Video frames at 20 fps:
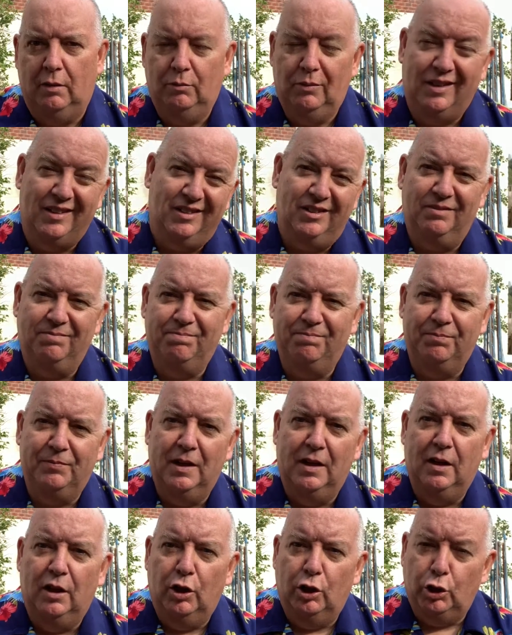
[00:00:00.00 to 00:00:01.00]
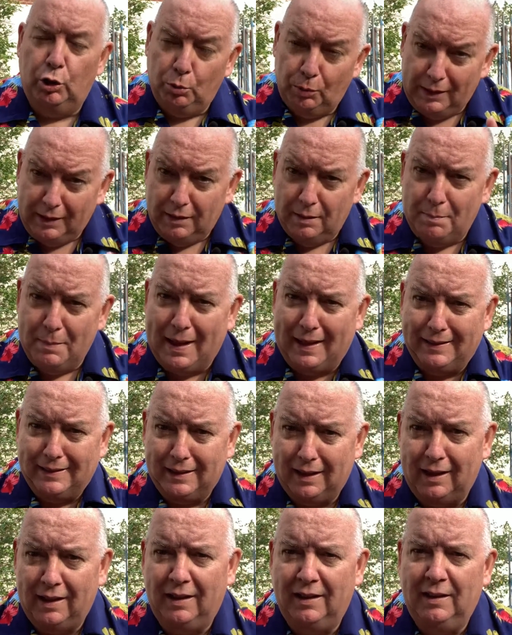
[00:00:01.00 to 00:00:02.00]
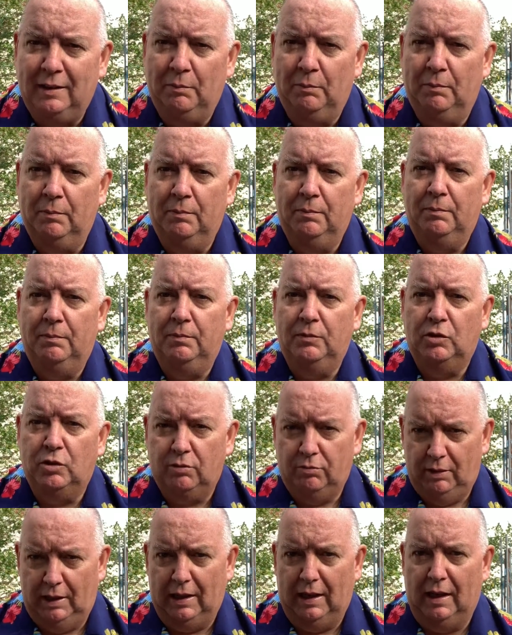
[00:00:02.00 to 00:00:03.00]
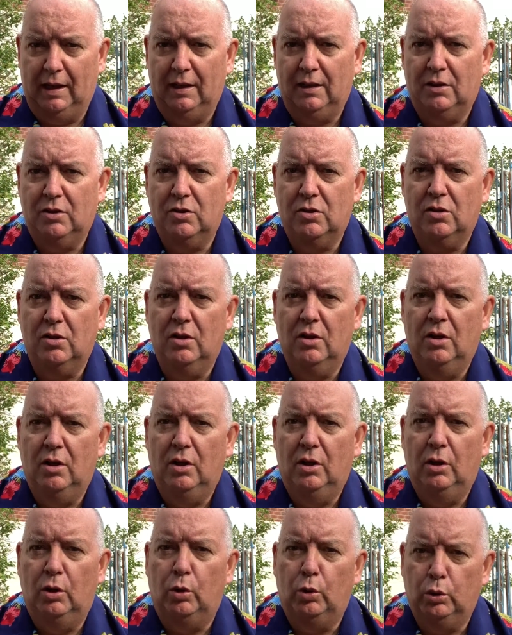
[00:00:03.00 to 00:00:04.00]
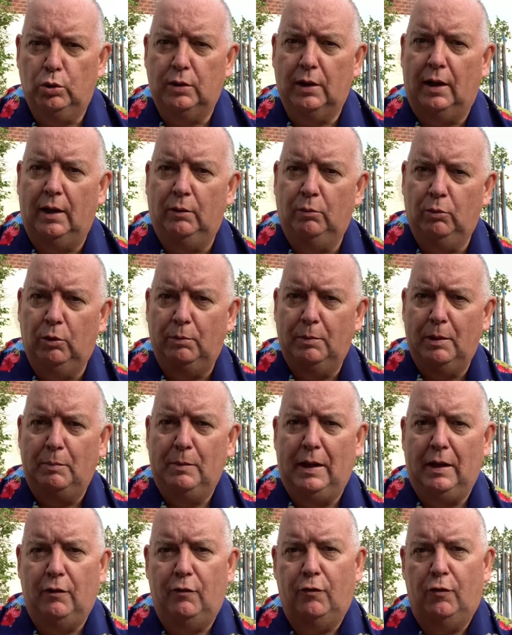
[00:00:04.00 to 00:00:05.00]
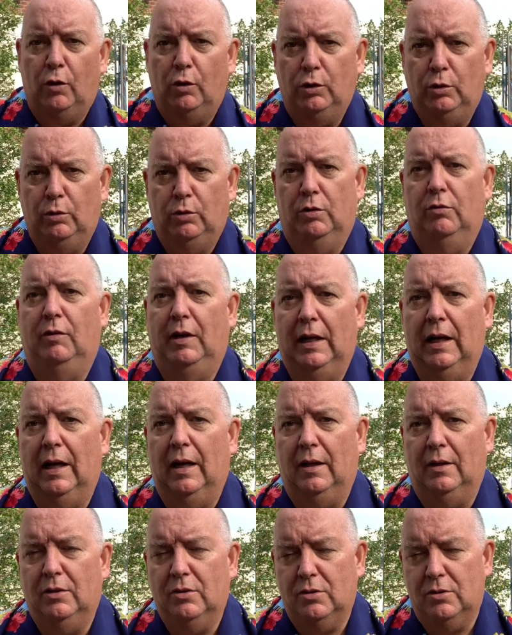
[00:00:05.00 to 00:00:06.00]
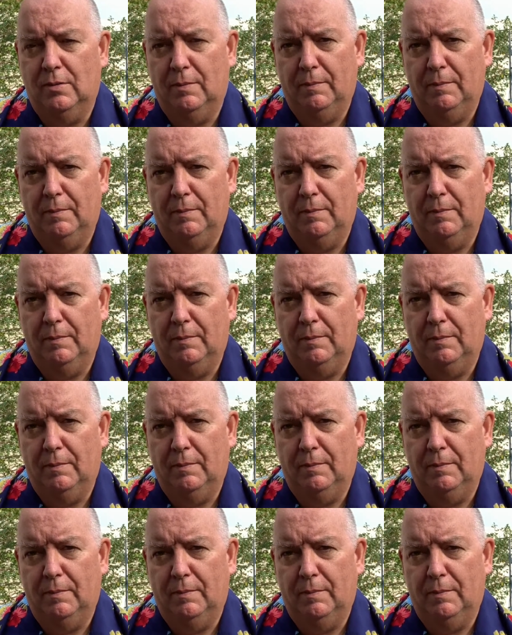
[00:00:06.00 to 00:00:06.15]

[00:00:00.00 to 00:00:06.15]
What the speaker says: Well, you either make time to relax, or time will be made for you to relax.